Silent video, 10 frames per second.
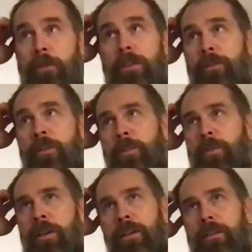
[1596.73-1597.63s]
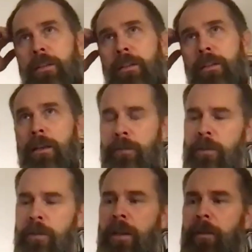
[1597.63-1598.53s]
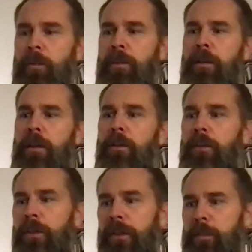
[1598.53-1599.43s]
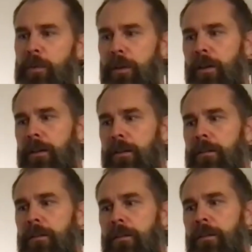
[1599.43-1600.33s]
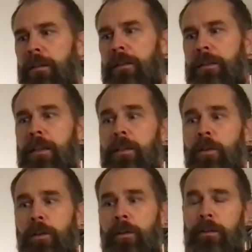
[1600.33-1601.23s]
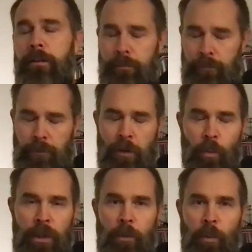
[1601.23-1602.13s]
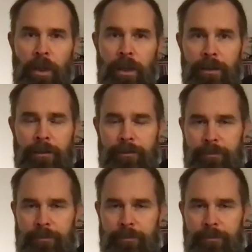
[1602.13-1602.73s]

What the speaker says: several different products and they have different names. And this product is then called Wing.